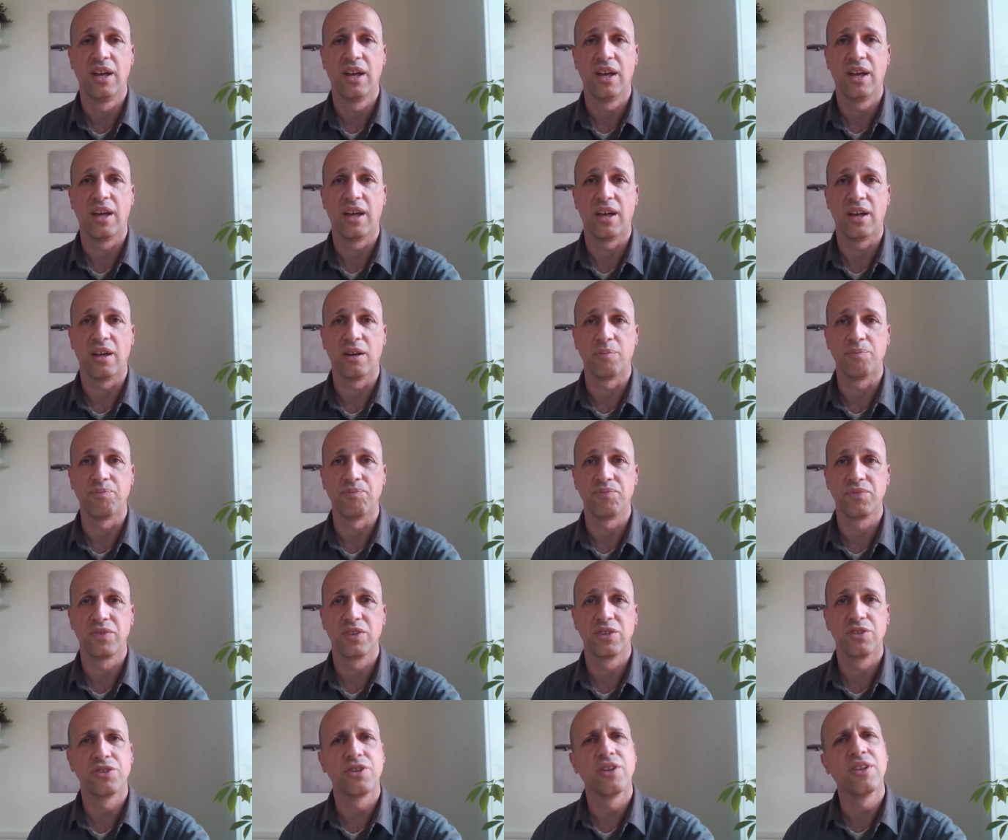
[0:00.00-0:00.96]
Um,
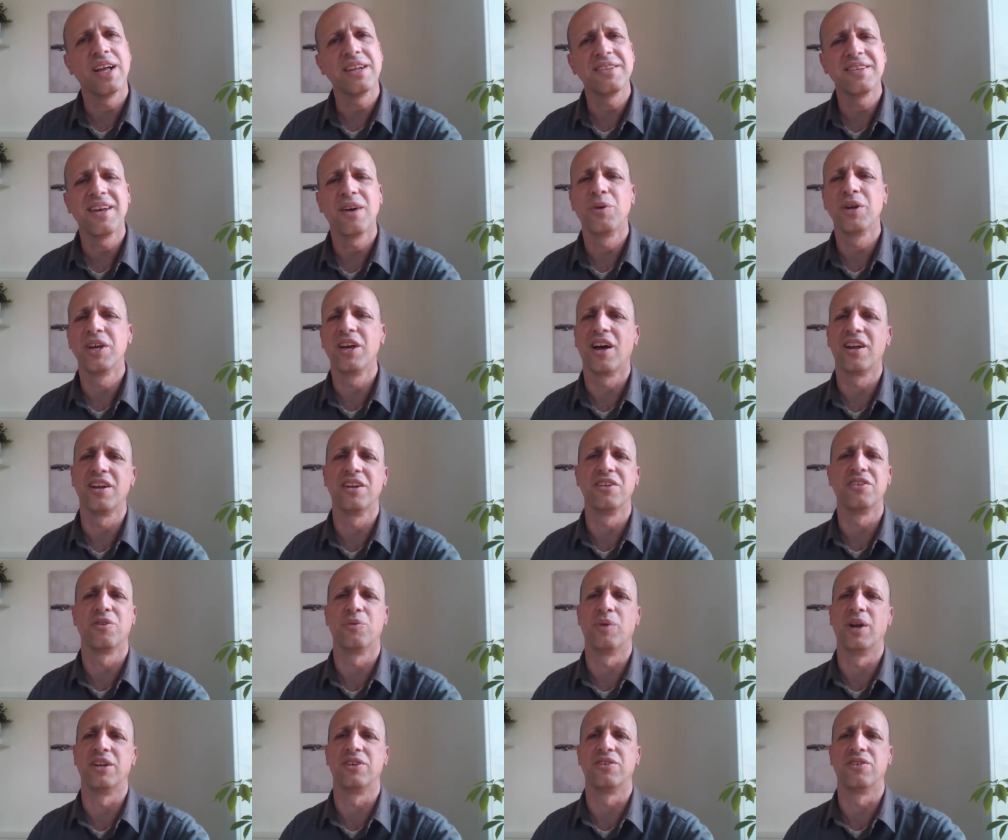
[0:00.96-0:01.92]
so that's how we got into
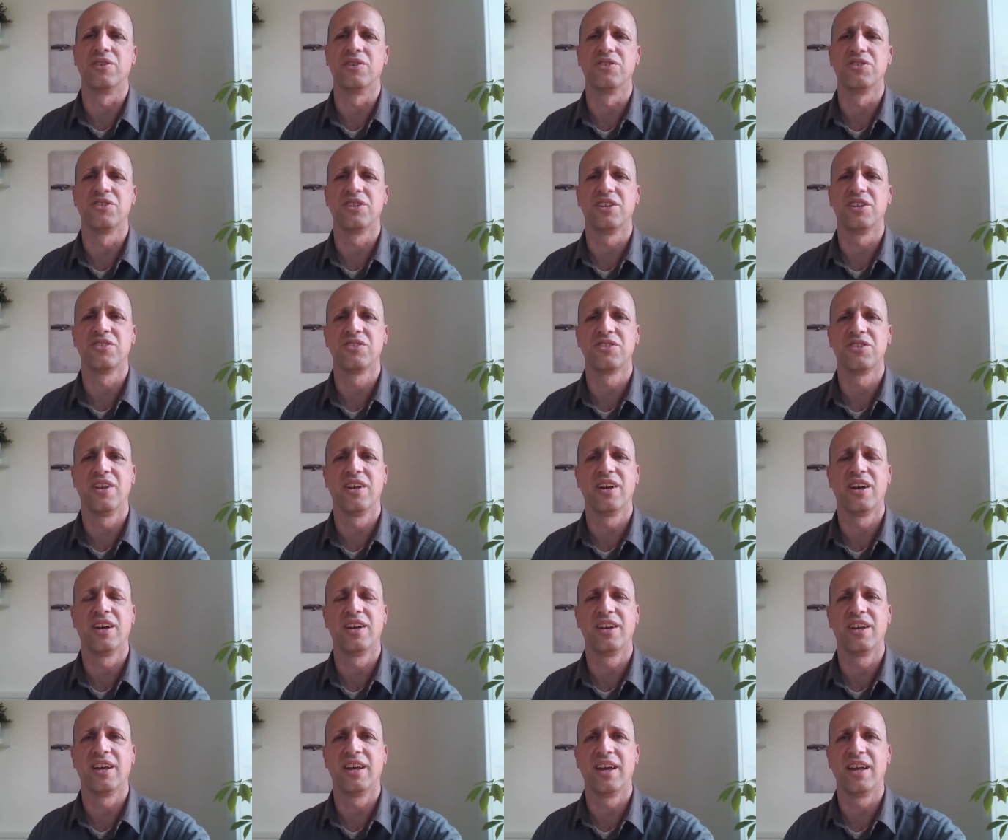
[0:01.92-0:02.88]
rentals. It's
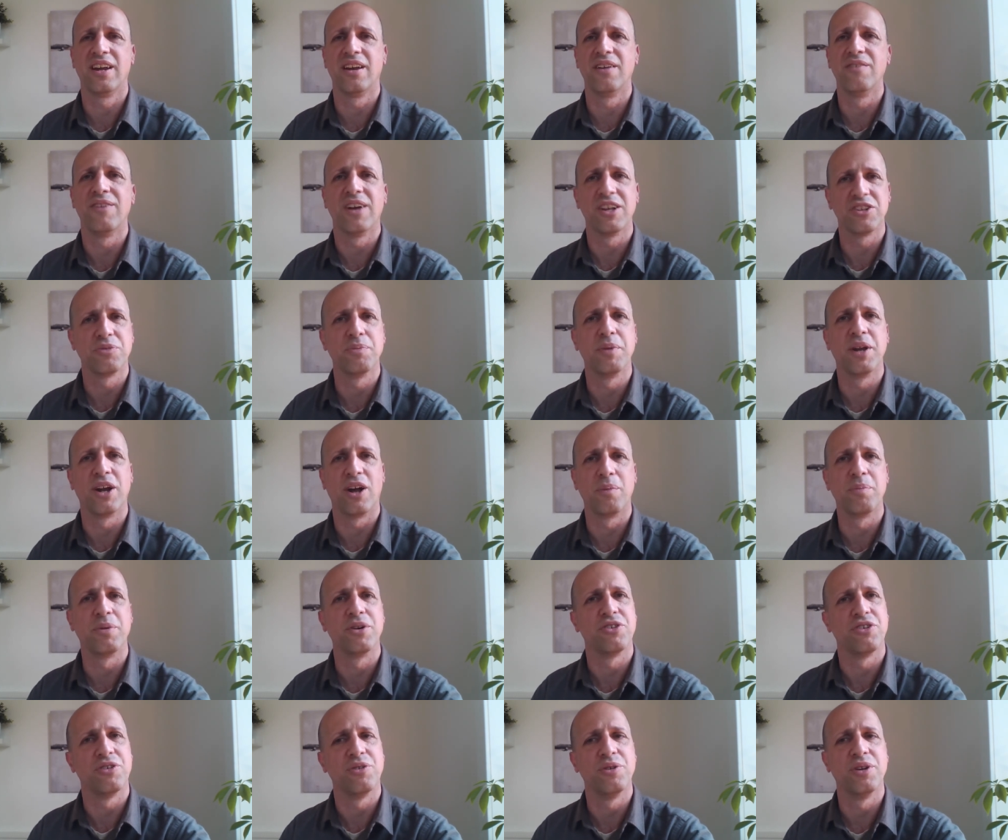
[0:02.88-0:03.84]
not an investment
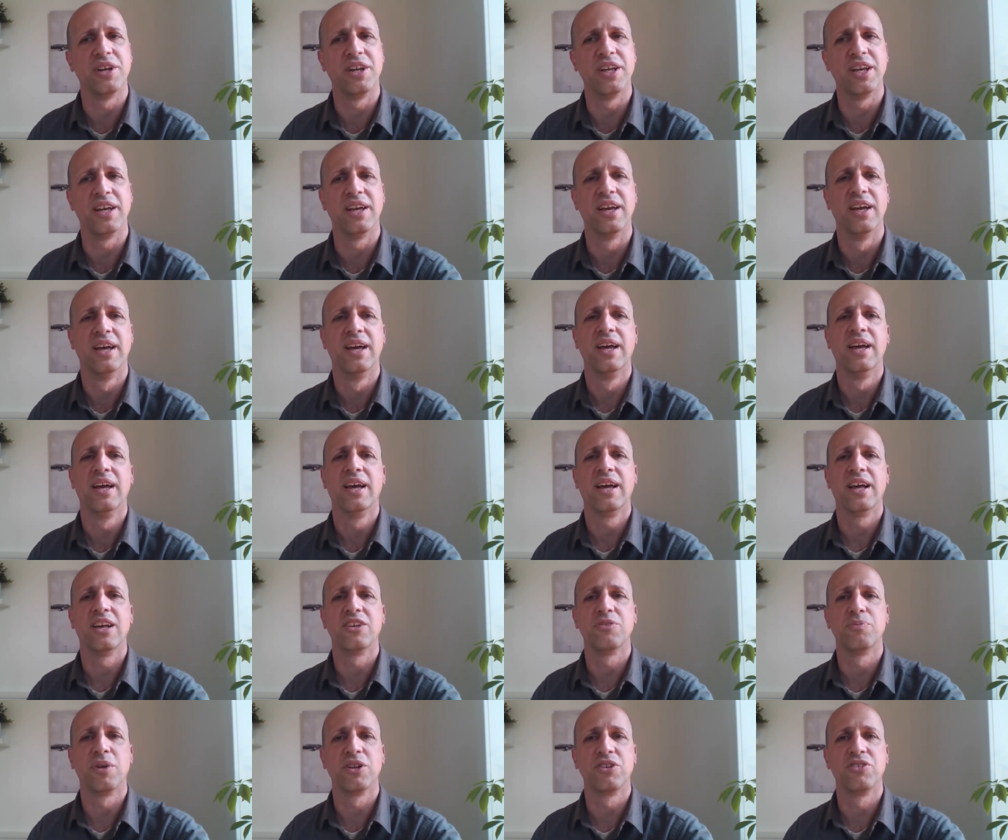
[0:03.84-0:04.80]
opportunity
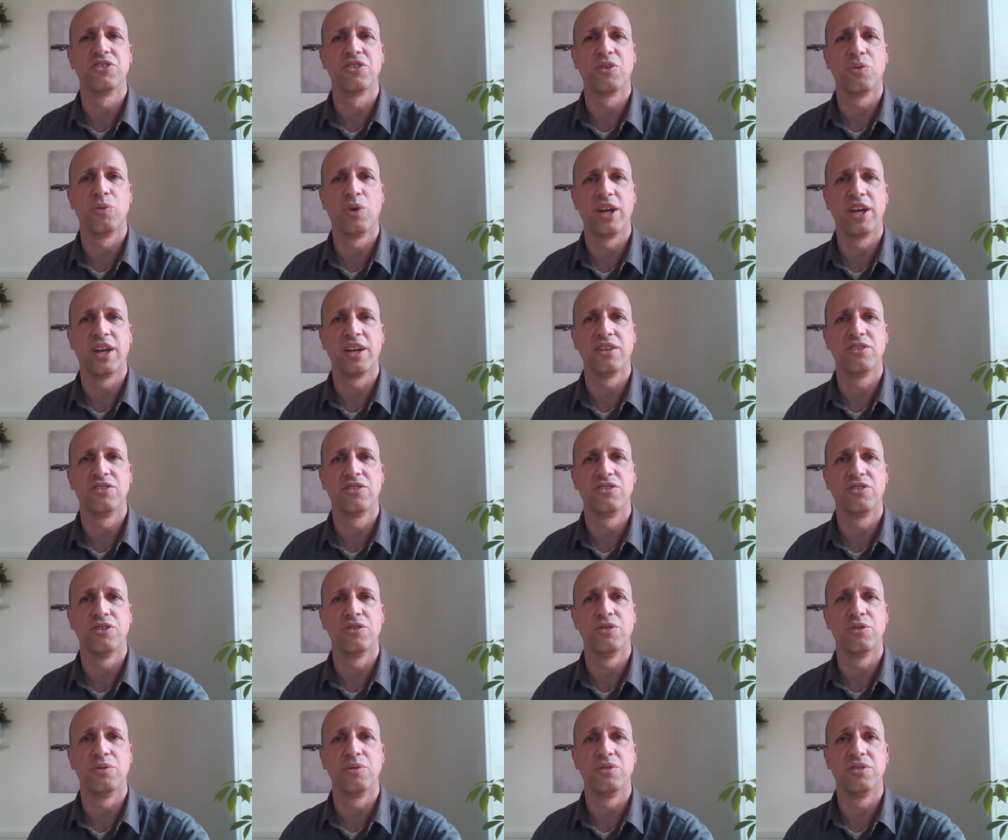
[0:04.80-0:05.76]
as much as a way
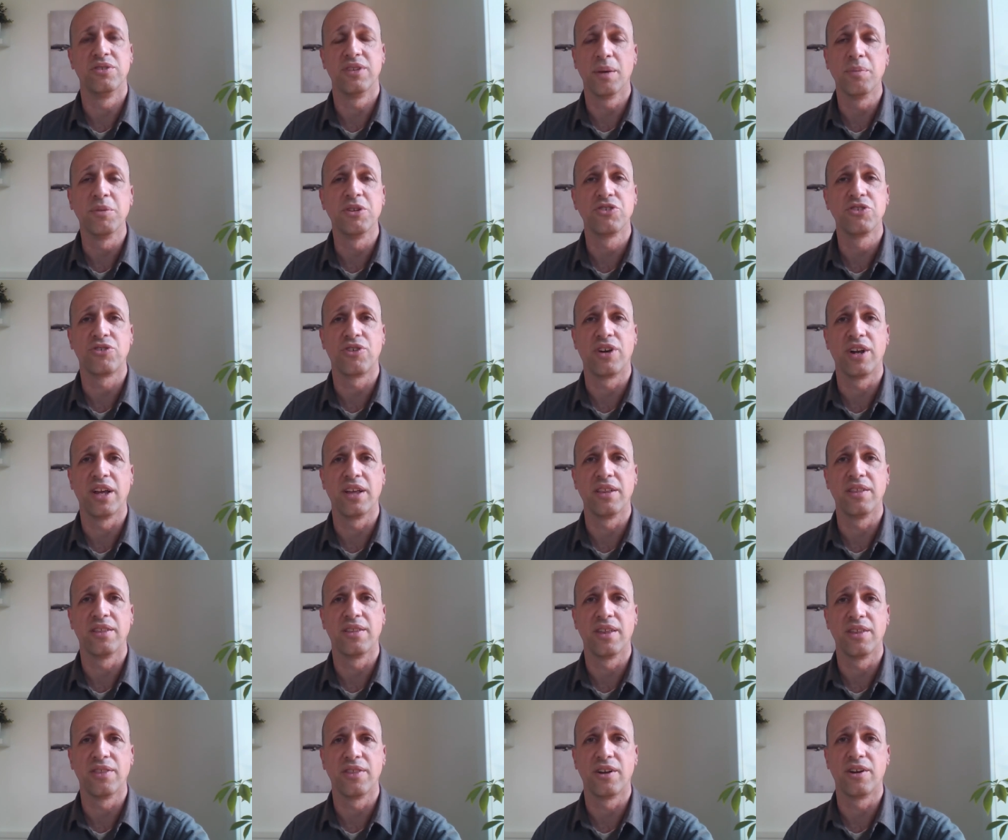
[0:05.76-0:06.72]
to demonstrate
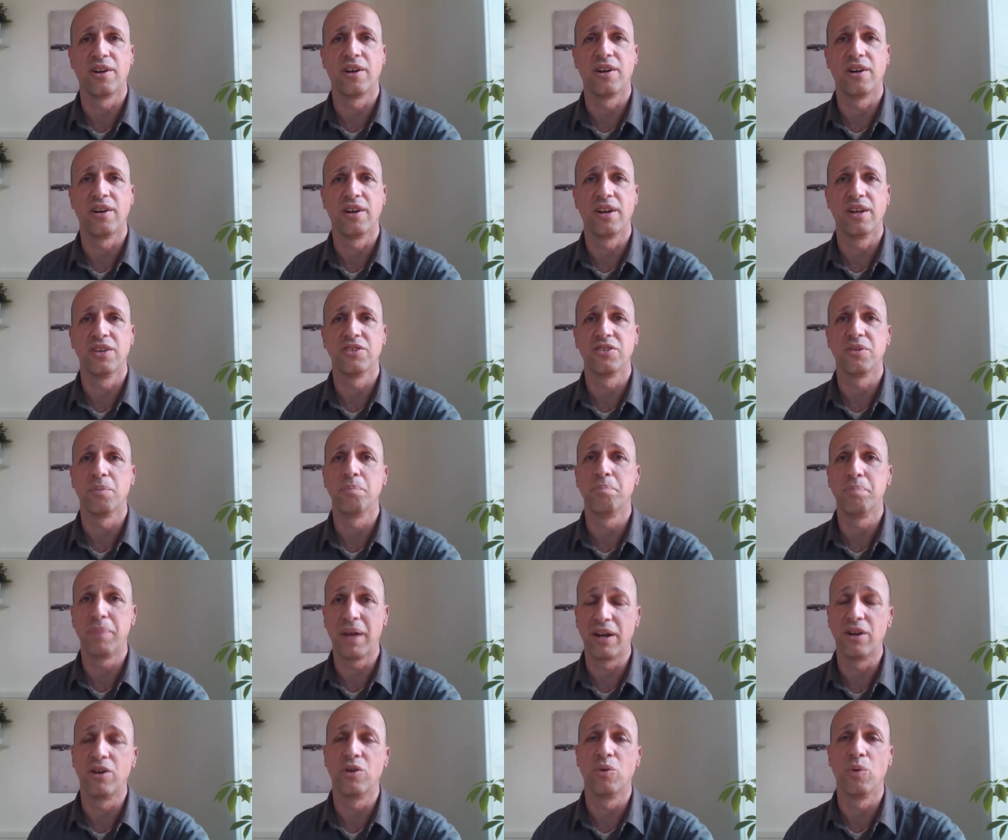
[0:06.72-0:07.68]
that there is a
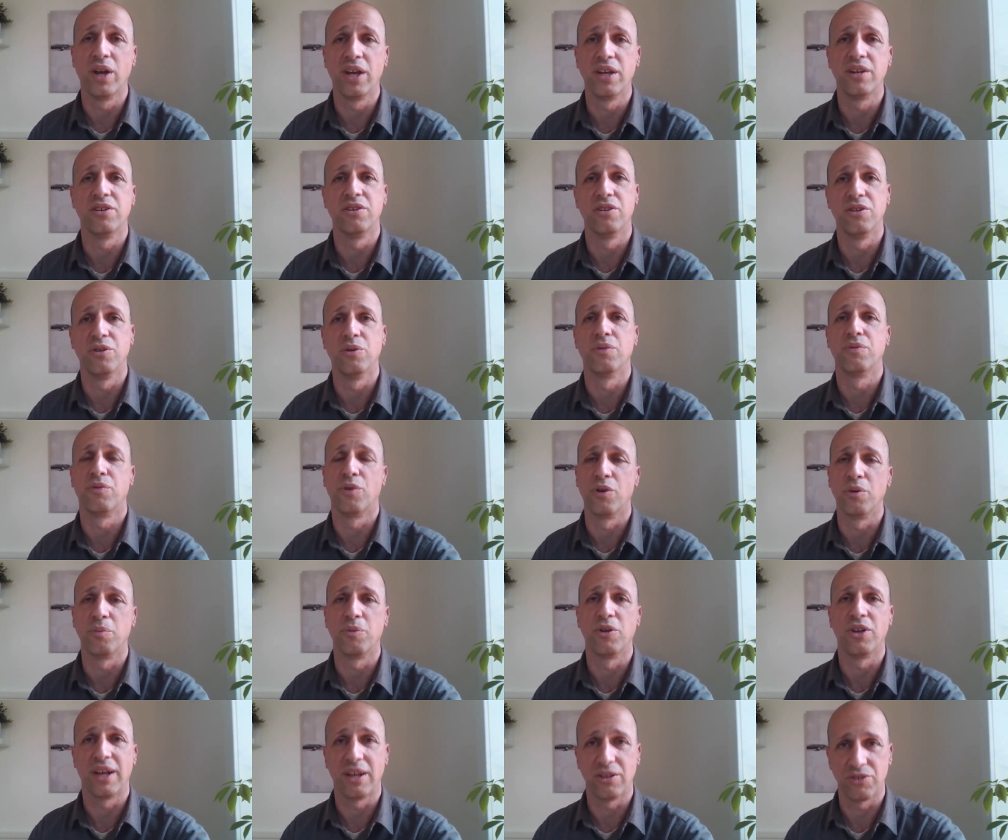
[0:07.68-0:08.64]
better way to do
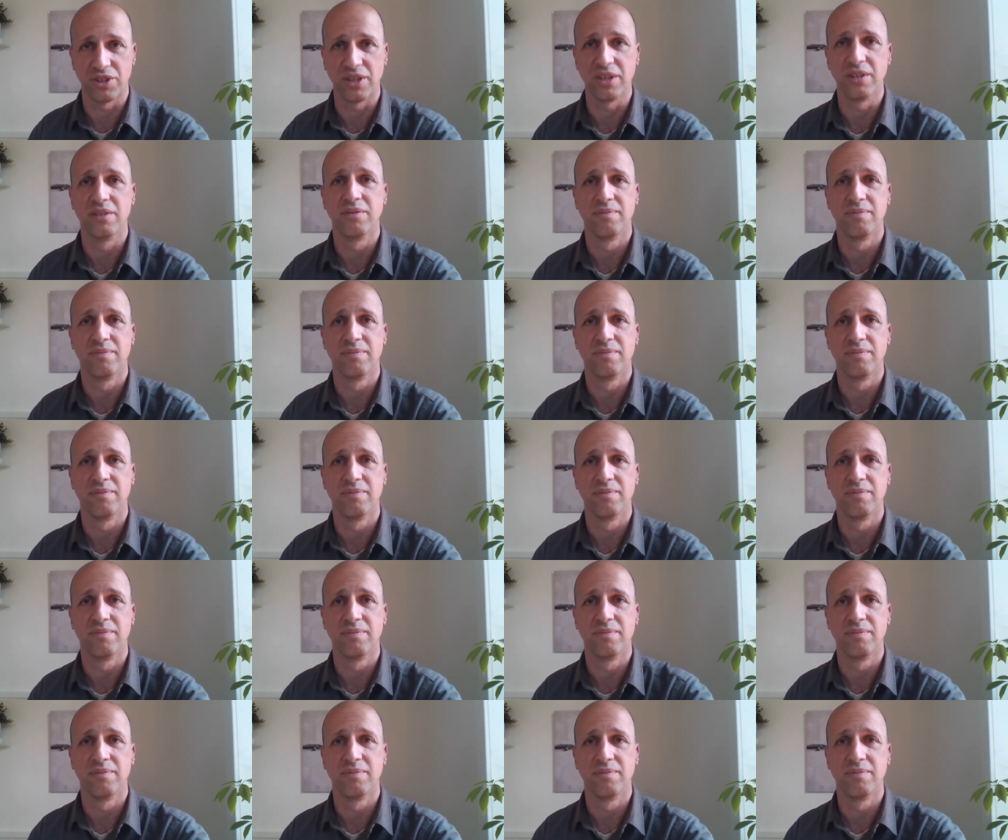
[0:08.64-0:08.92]
affordable housing.